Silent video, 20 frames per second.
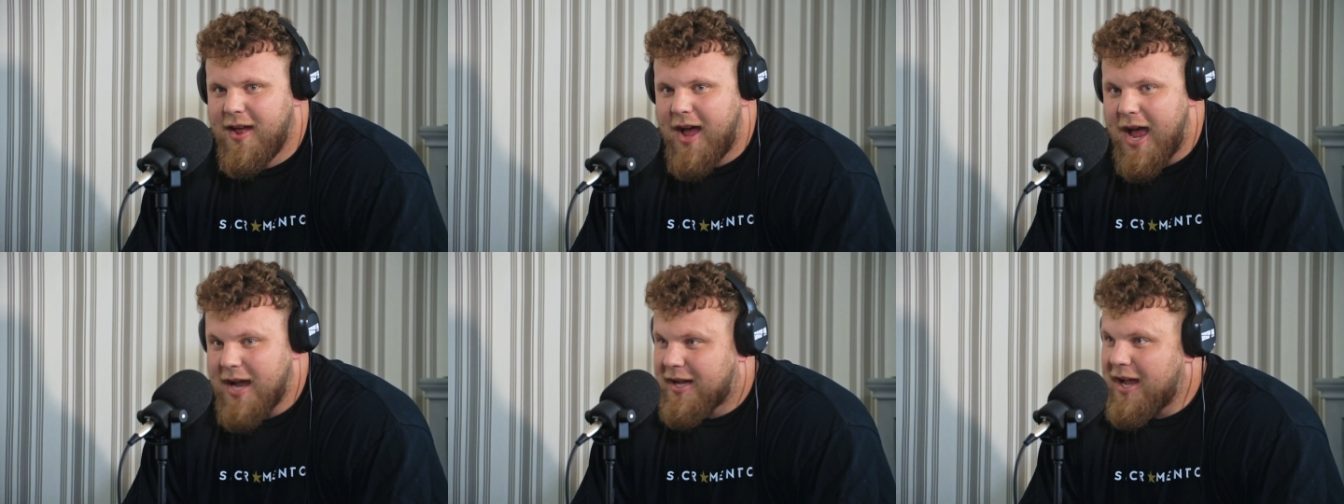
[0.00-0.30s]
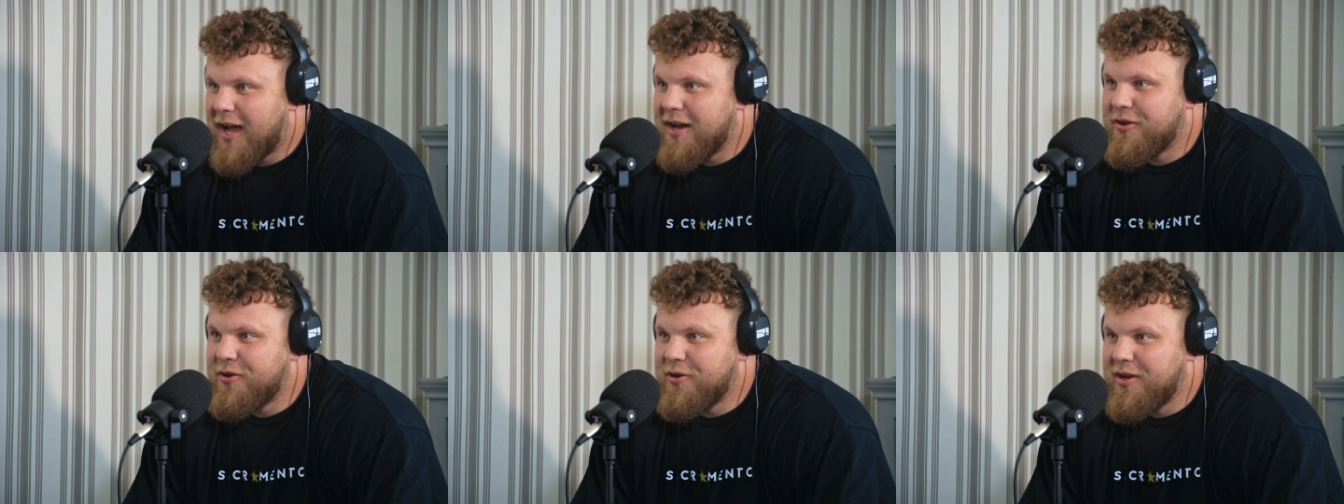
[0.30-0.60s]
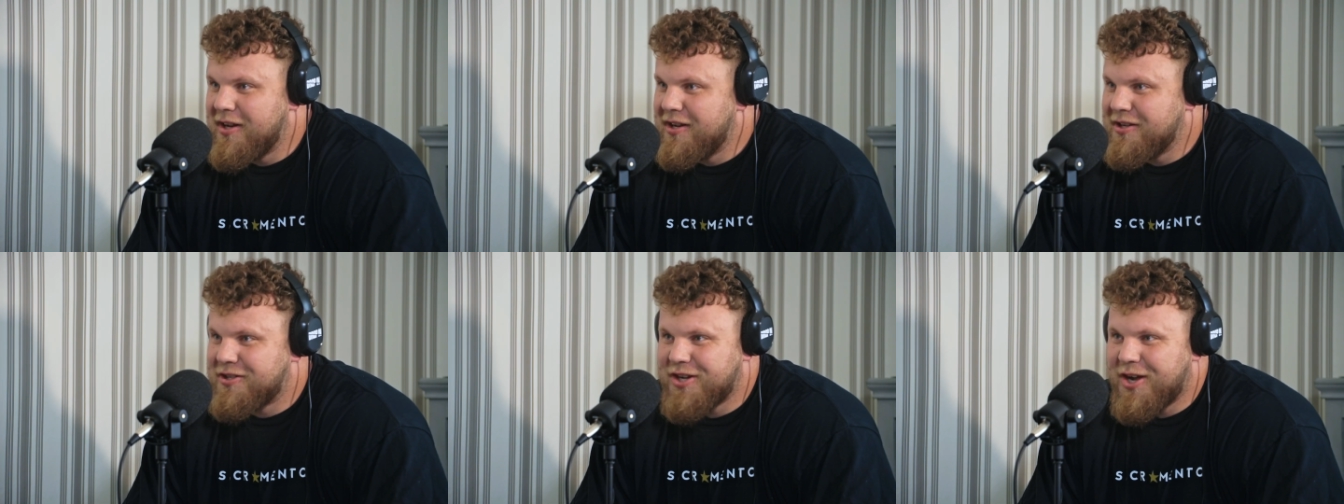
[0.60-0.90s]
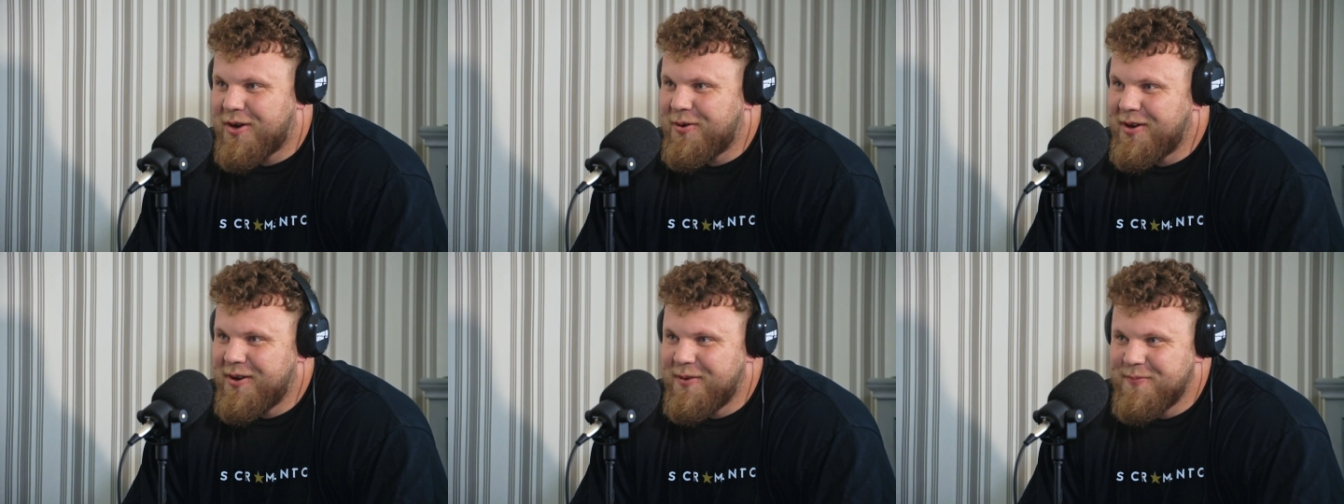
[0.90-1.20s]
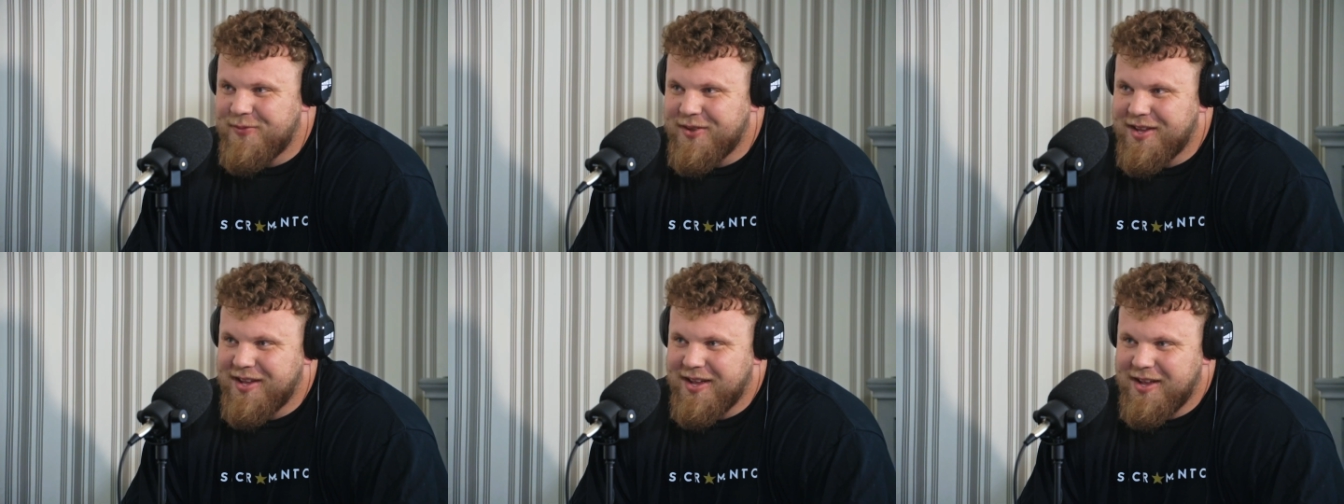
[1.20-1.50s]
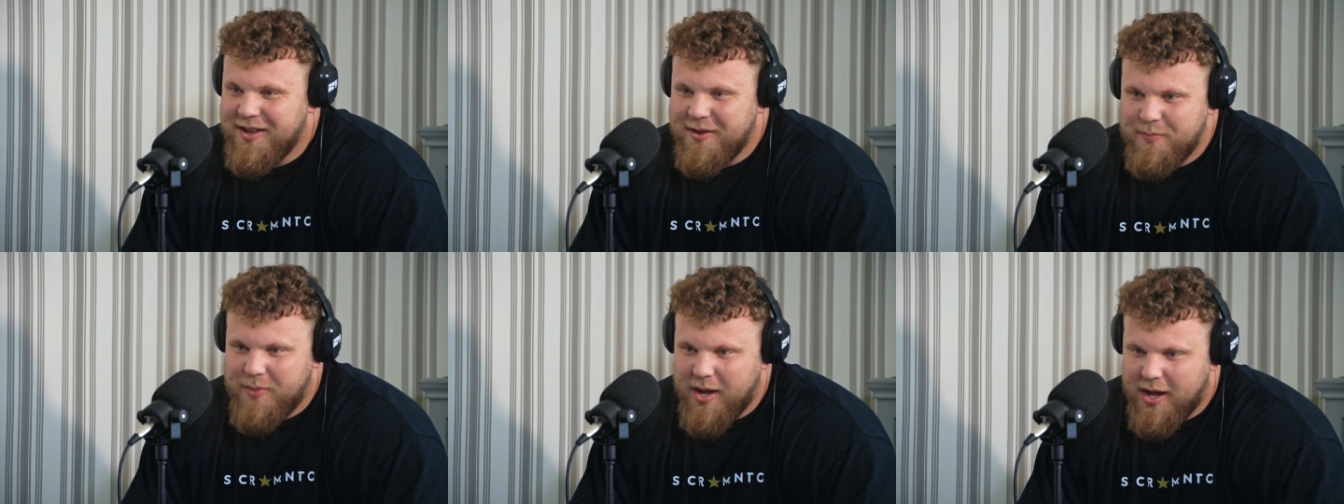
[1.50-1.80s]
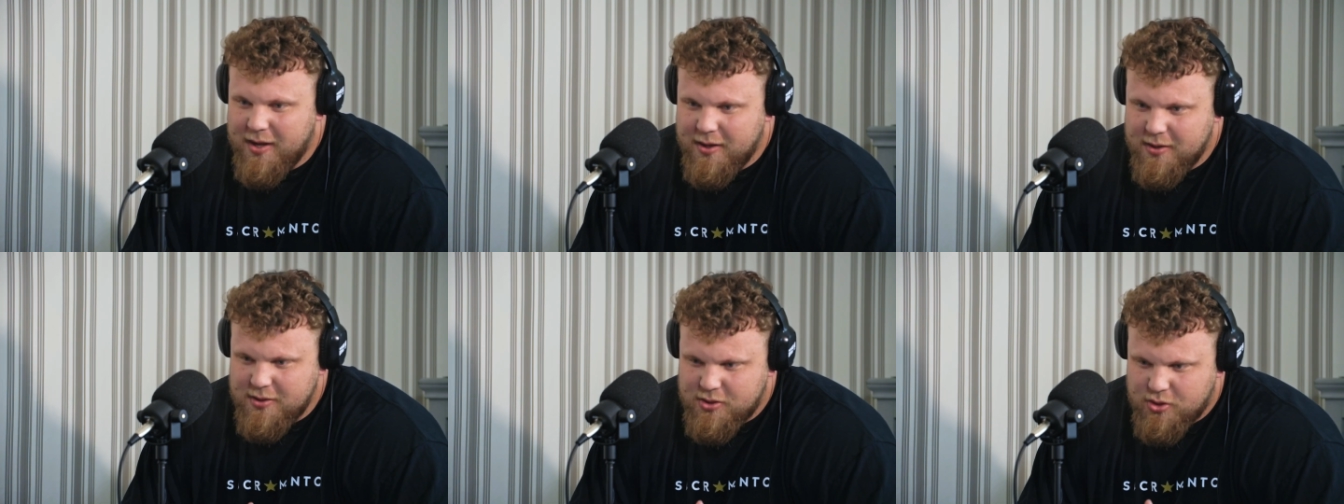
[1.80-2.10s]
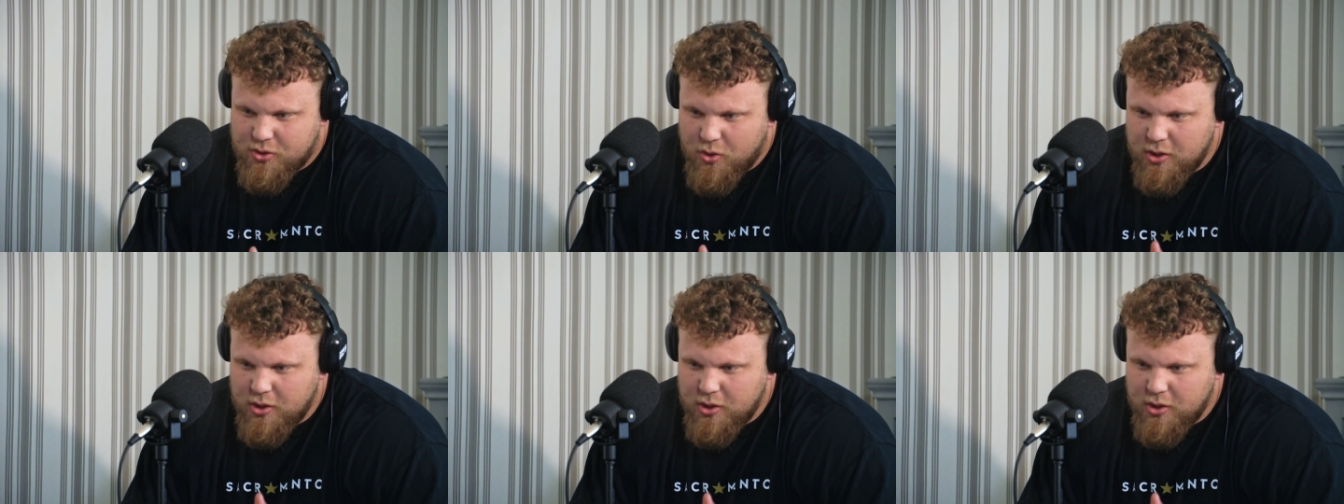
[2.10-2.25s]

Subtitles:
I can't do it in the shower, but